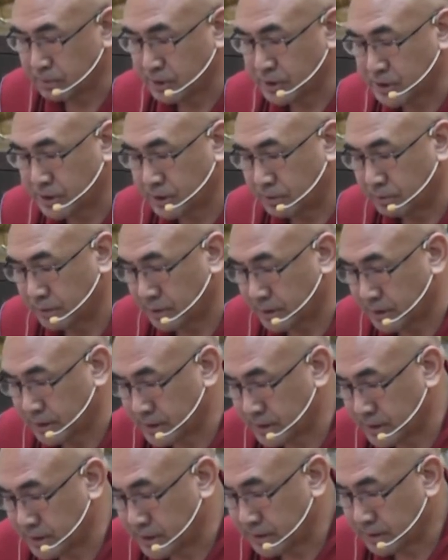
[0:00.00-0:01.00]

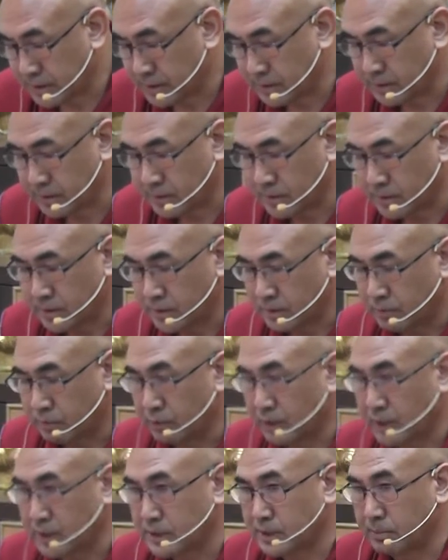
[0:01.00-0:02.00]
perceivers,
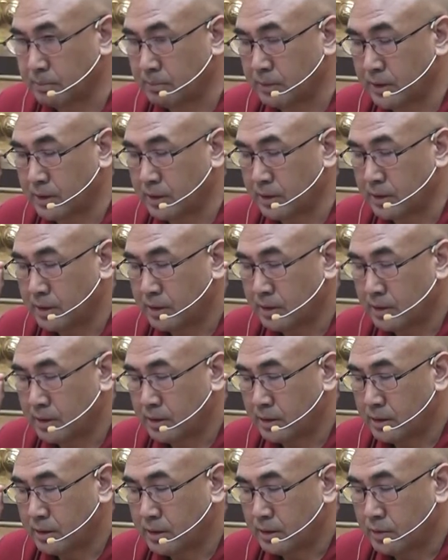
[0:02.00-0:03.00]
for example,
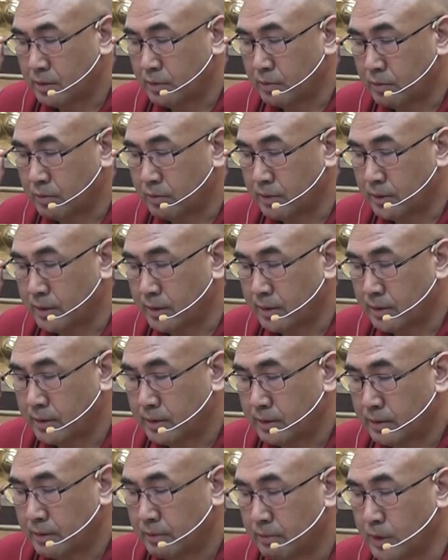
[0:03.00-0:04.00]

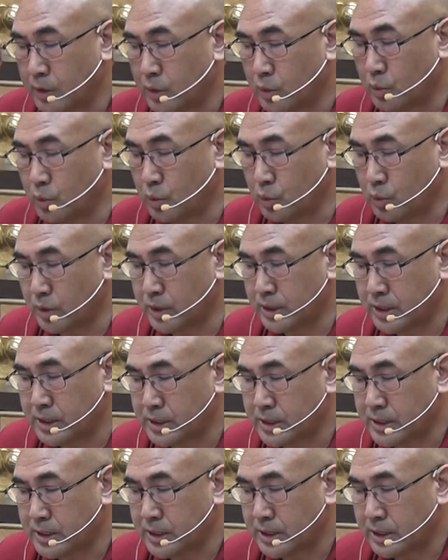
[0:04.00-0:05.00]
when you look
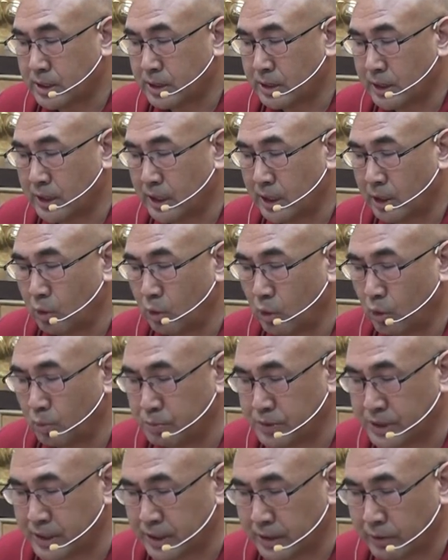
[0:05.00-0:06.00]
at an
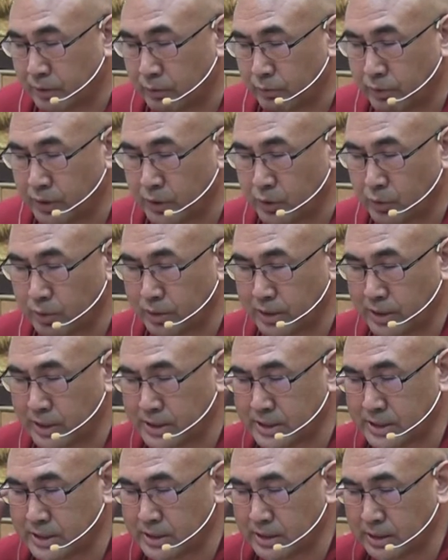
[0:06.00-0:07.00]
object, when you
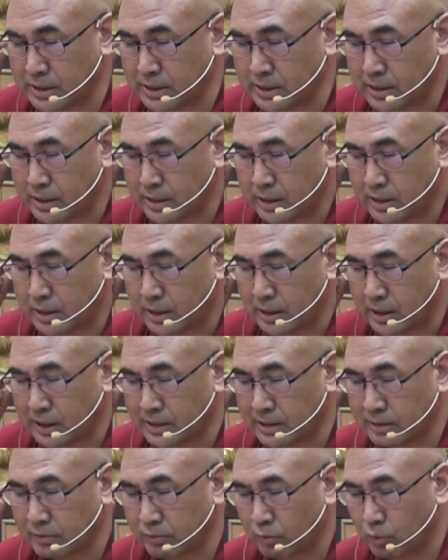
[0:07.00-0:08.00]
listen
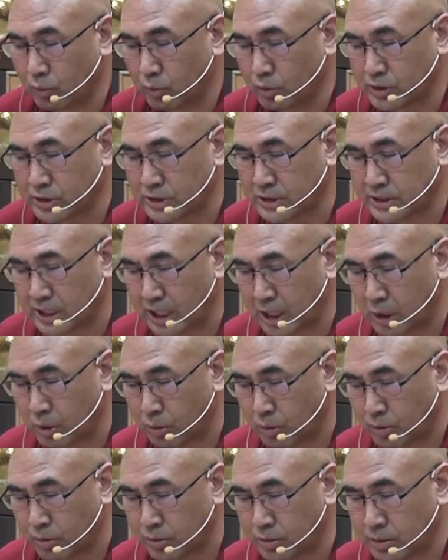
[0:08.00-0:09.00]
a
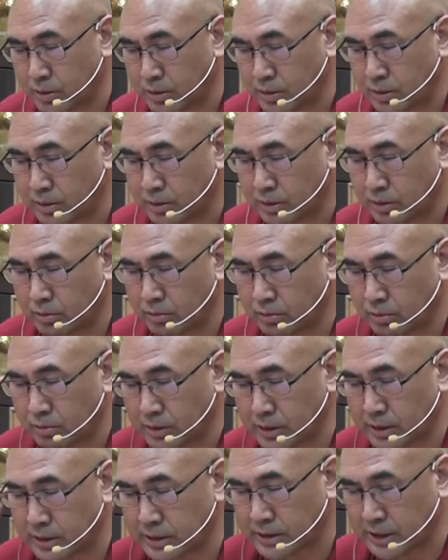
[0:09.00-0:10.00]
sound, you know,
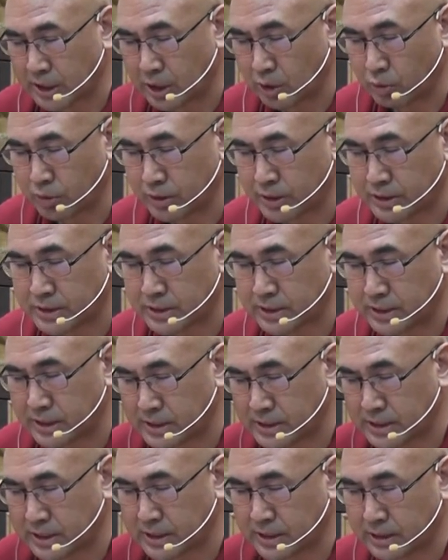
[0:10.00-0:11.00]
the sound is
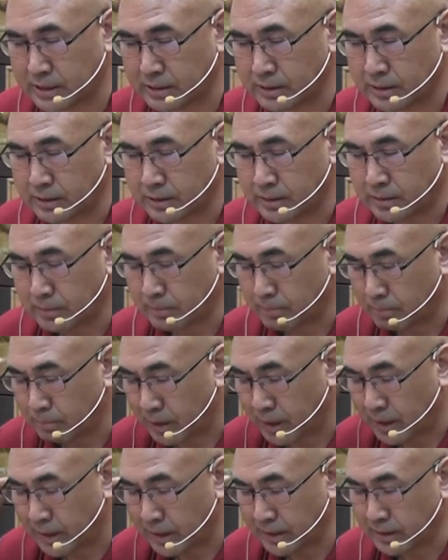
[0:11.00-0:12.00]
listening
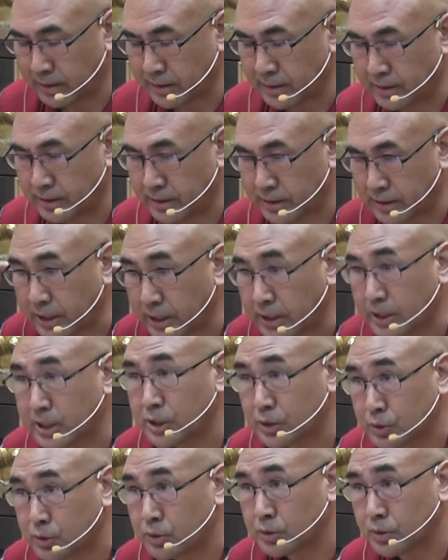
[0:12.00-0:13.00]
by the air
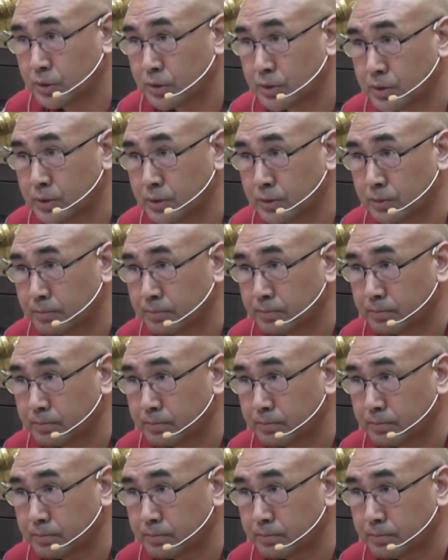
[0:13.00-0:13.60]
consciousness.